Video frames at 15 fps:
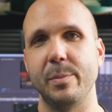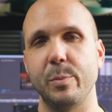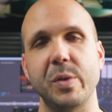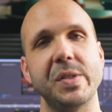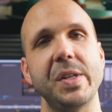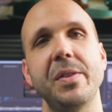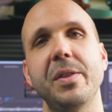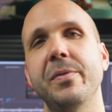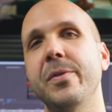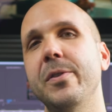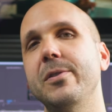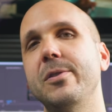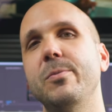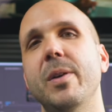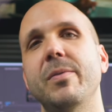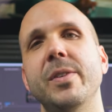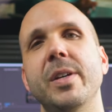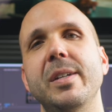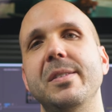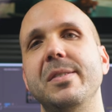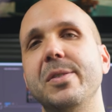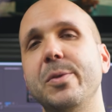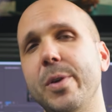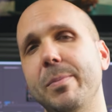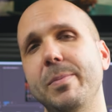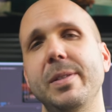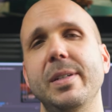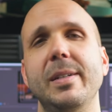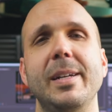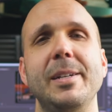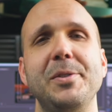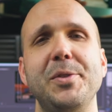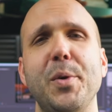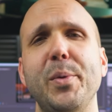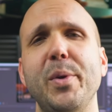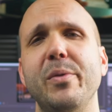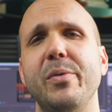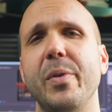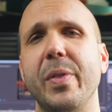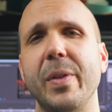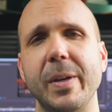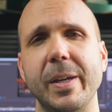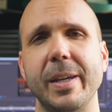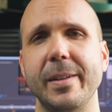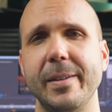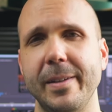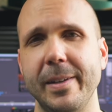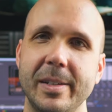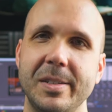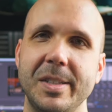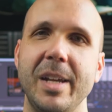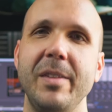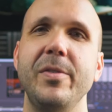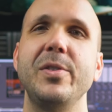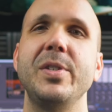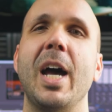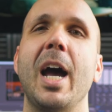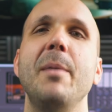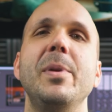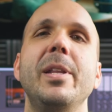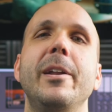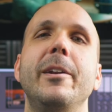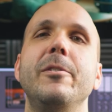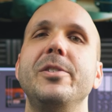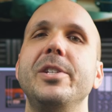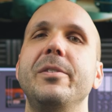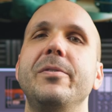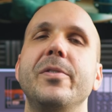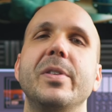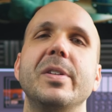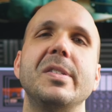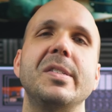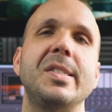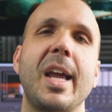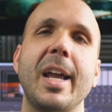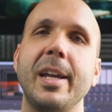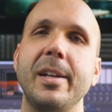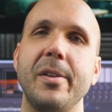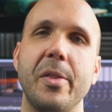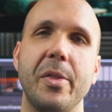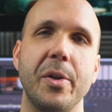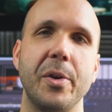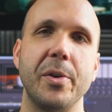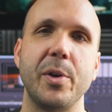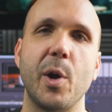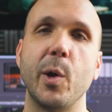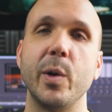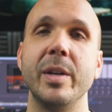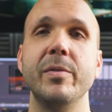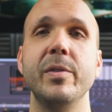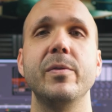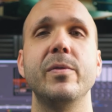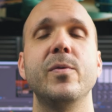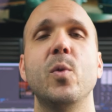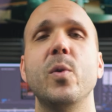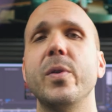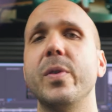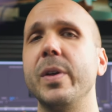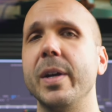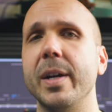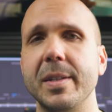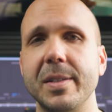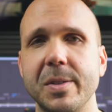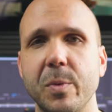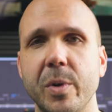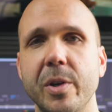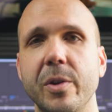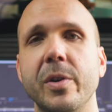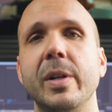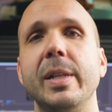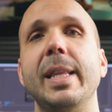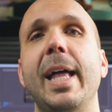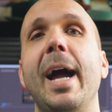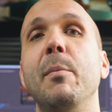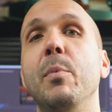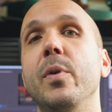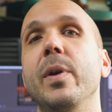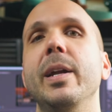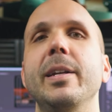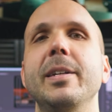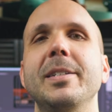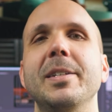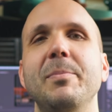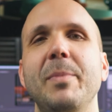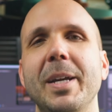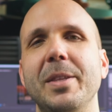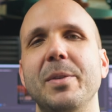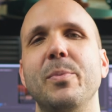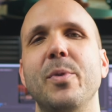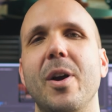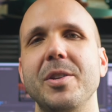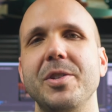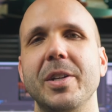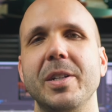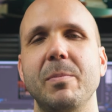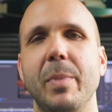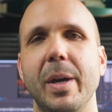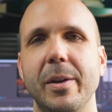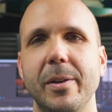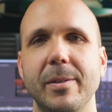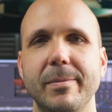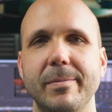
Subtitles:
Present the first rough cut as scripted and don't overthink it. Save your time and energy for the second, third, or even fourth cuts where you're collaborating to make the project better.